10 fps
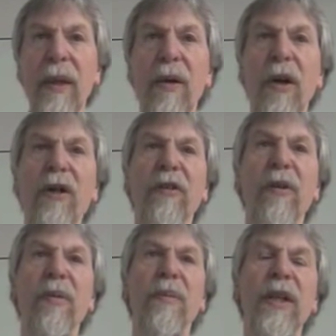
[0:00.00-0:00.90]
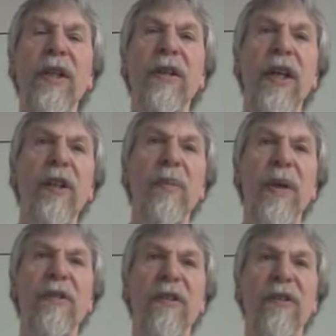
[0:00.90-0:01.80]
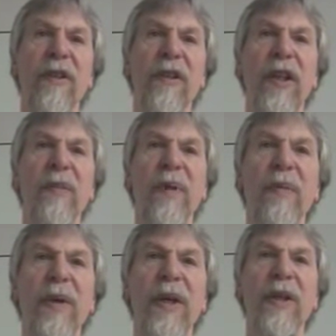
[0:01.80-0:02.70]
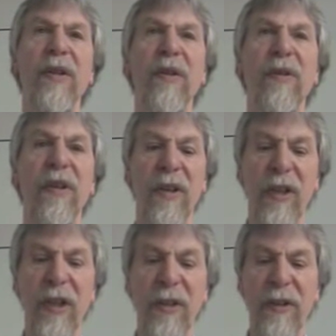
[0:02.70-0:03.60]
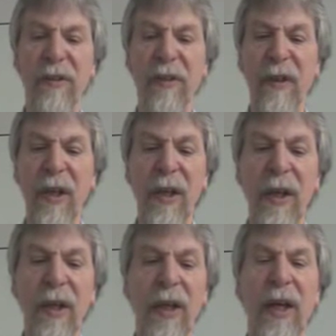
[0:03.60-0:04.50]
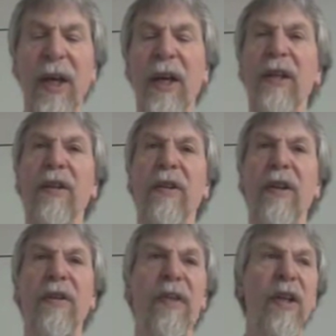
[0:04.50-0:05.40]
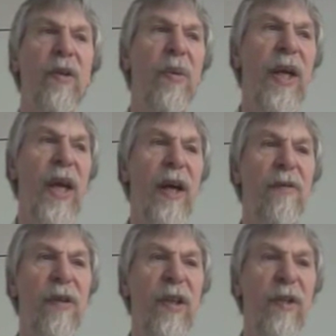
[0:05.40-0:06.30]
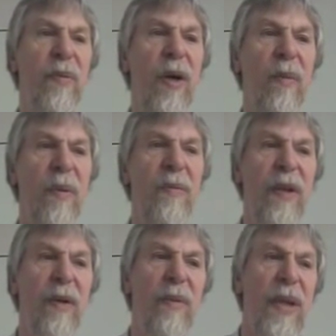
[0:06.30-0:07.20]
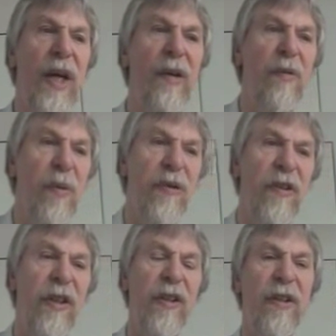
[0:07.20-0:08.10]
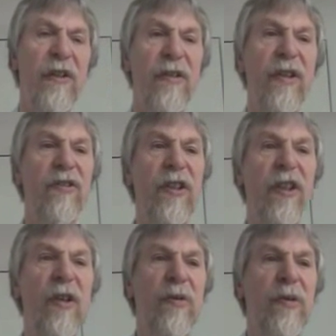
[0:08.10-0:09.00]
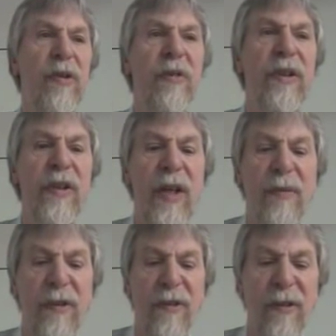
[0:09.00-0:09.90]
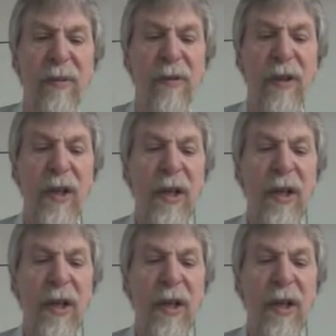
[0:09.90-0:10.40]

Also, many databases are implemented using hard disk. And there we have the problem that we have with hard disk in general for real-time systems.